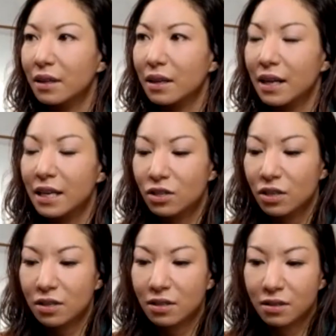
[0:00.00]
like
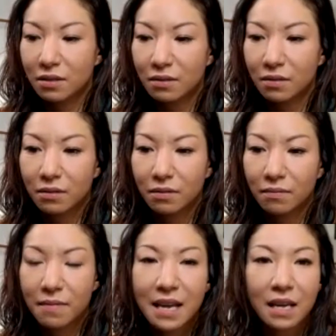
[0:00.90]
just
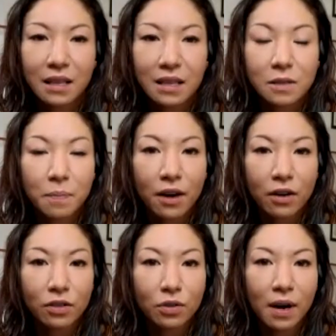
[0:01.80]
making this better?
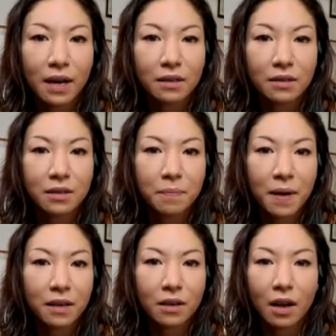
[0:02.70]
Do I
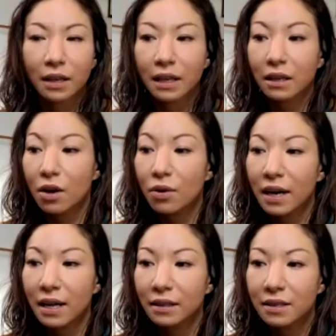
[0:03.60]
spend it on like,
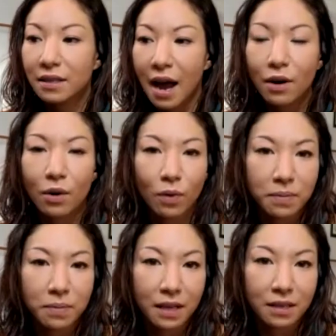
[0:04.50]
okay, let's hire a
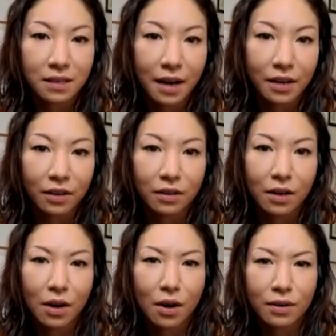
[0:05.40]
website designer.
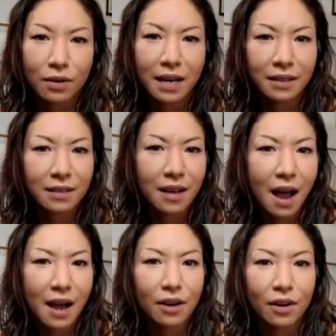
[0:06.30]
Okay, let's
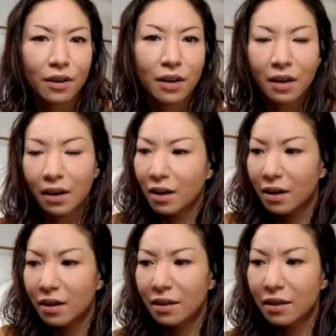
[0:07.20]
hire
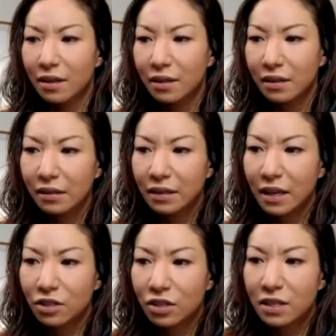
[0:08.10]

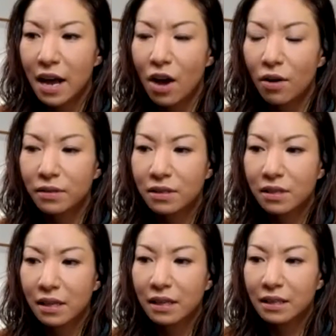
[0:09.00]
like just help
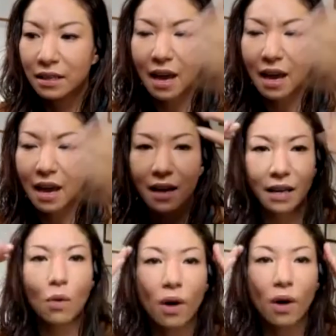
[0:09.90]
to get like
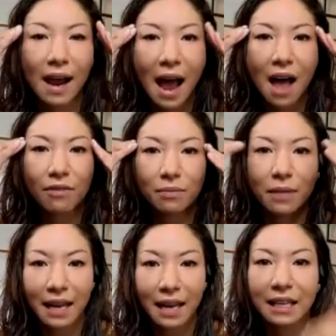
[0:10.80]
what I have in my
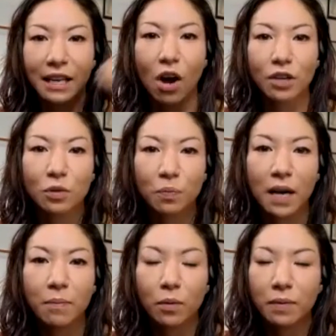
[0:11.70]
head like onto
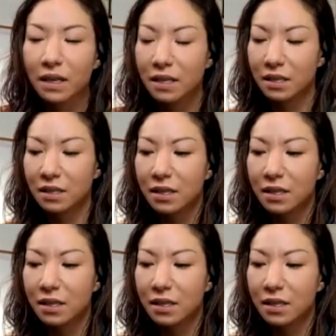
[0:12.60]
paper because this